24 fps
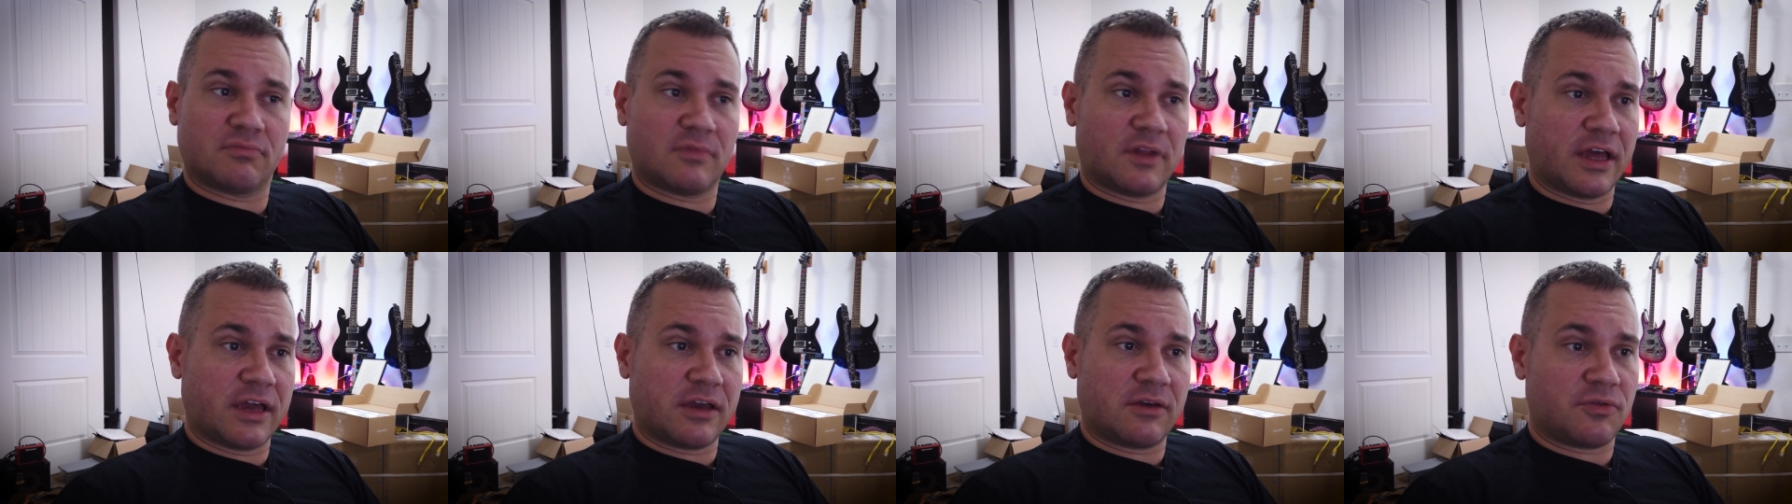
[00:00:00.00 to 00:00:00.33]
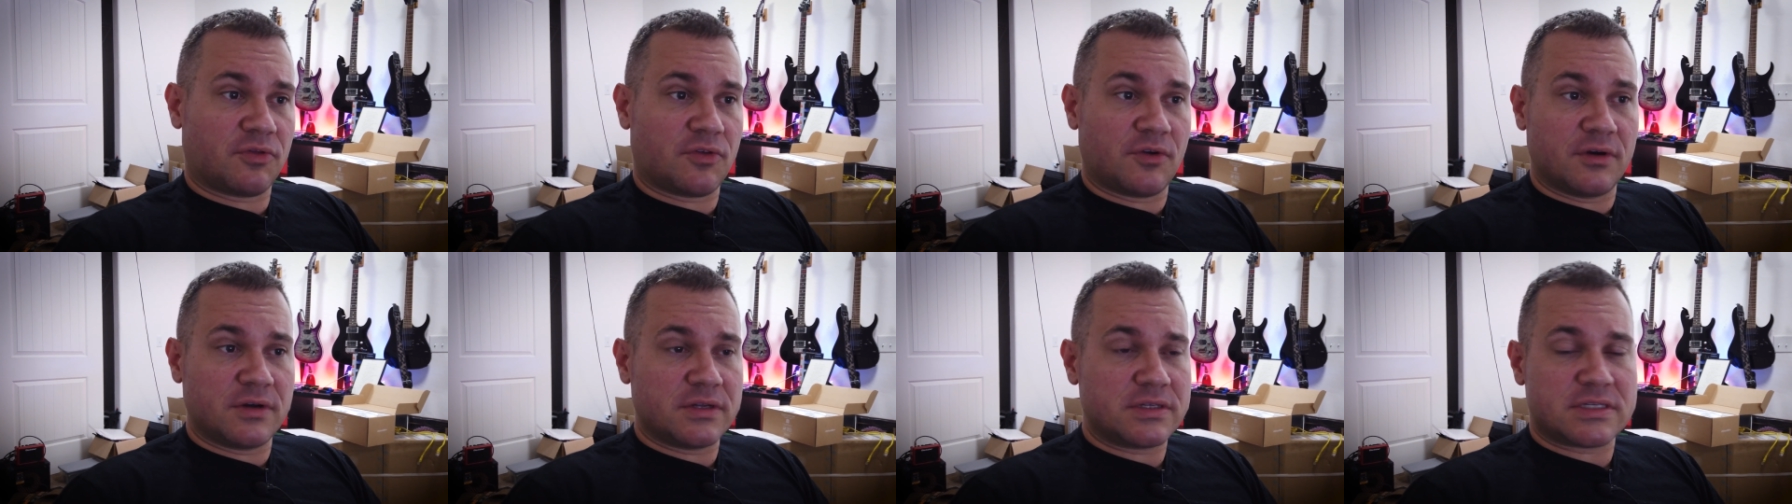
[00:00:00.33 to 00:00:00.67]

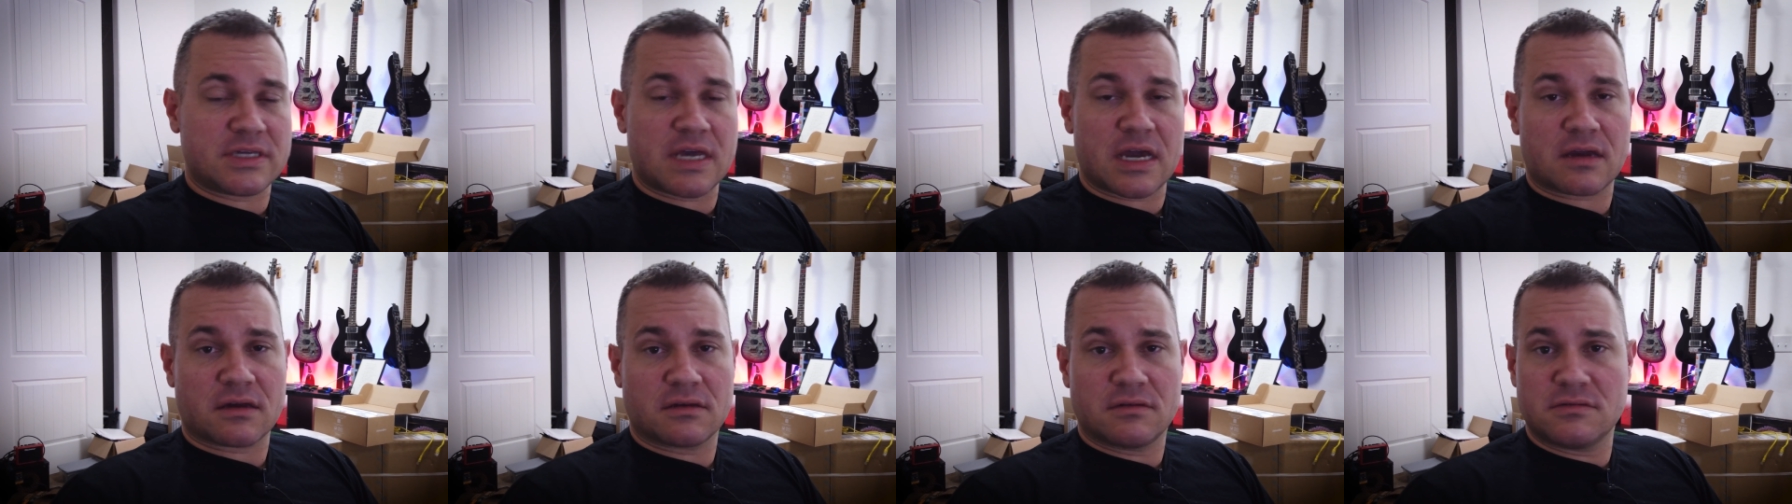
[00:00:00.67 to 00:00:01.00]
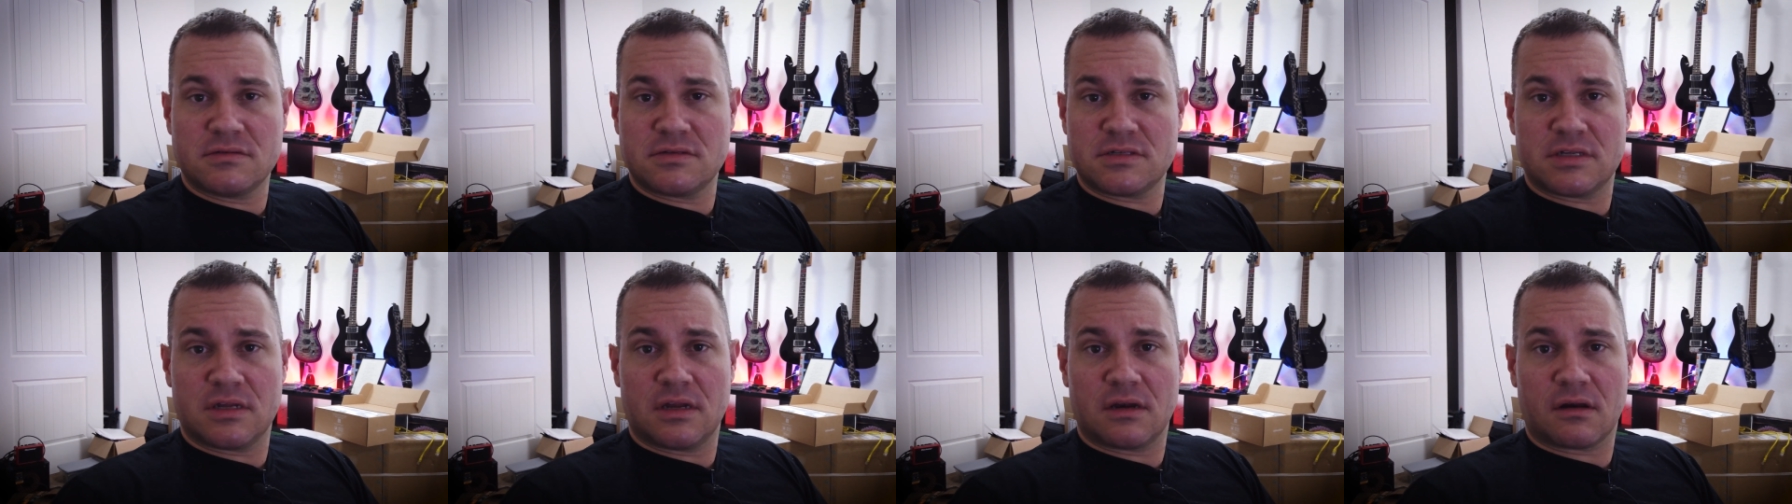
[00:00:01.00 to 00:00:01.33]
like thirty
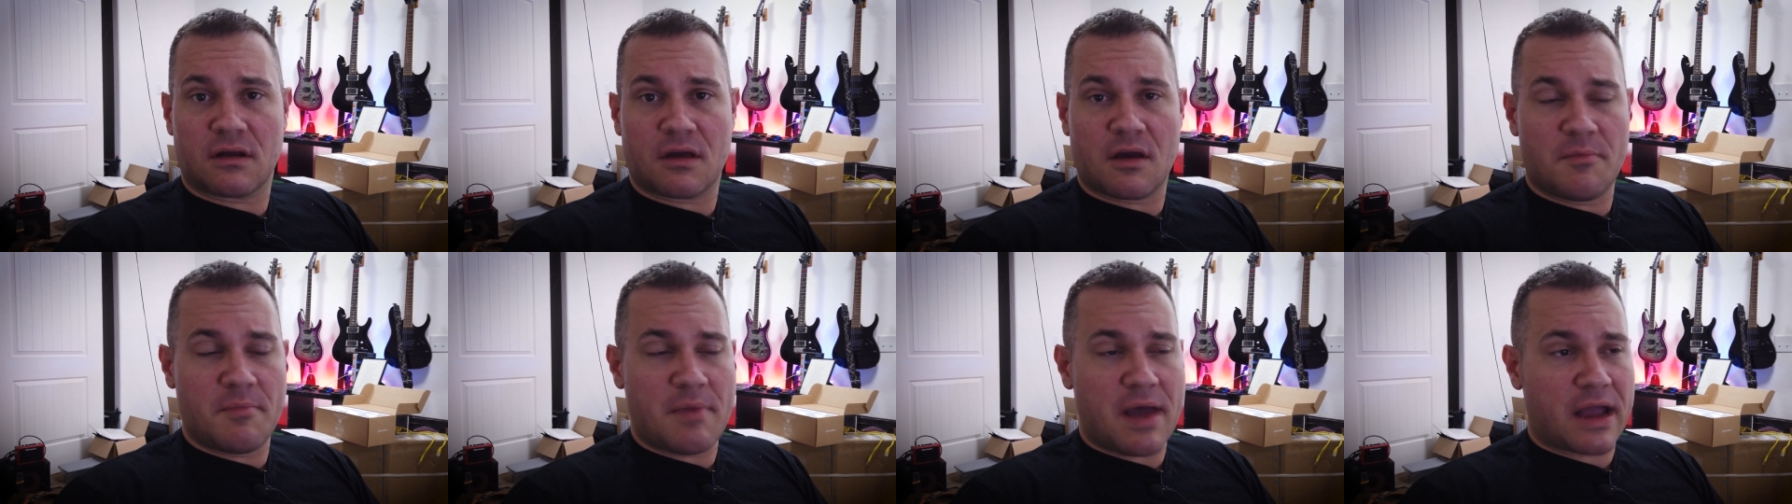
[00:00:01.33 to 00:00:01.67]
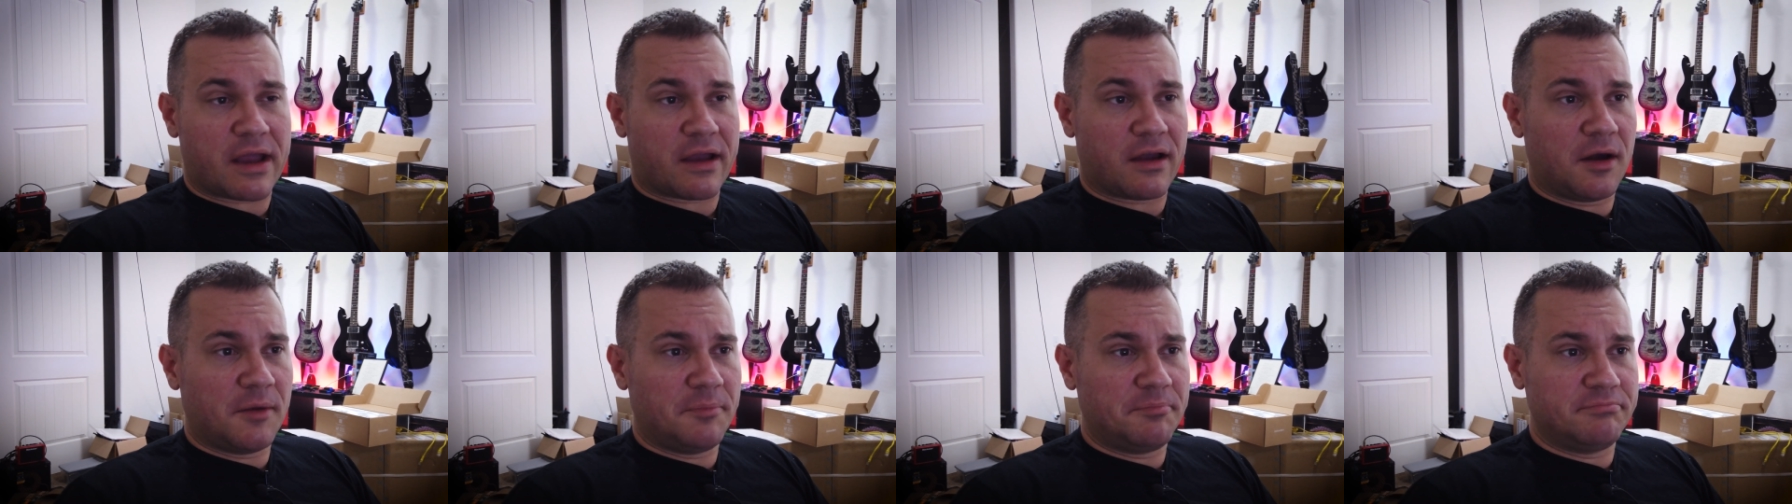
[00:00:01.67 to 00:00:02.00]
seconds and then come
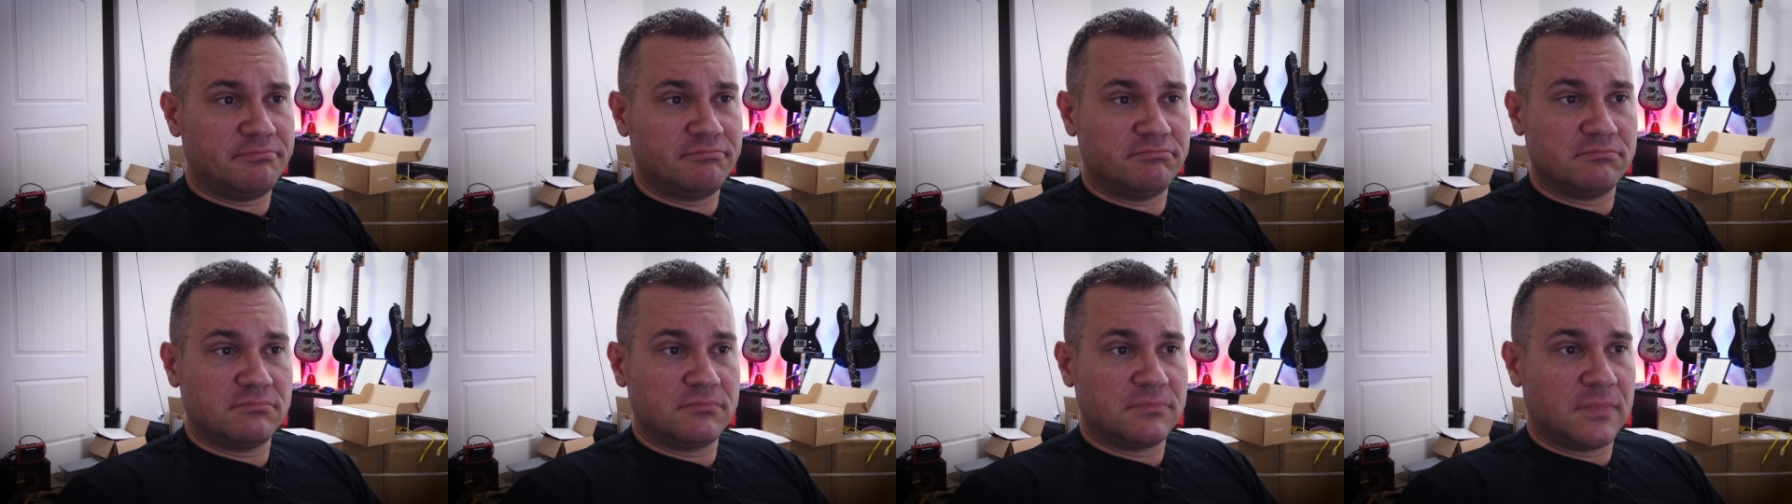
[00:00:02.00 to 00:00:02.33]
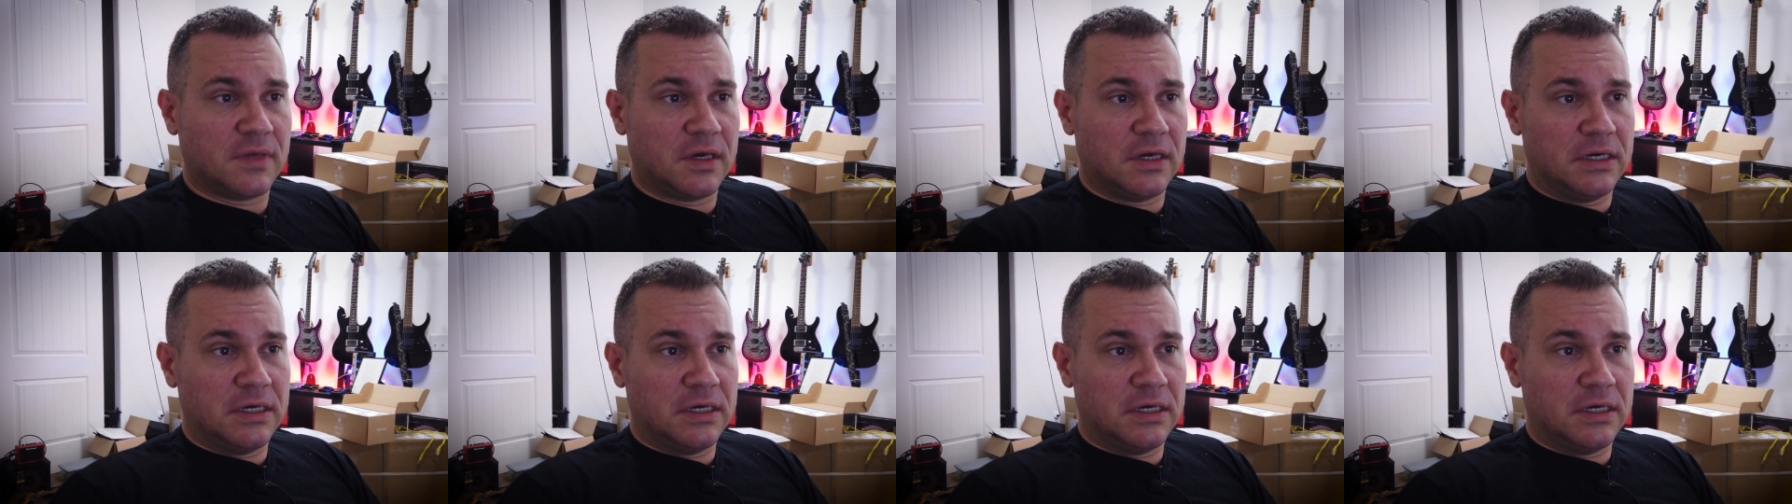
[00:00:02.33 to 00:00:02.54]
back up.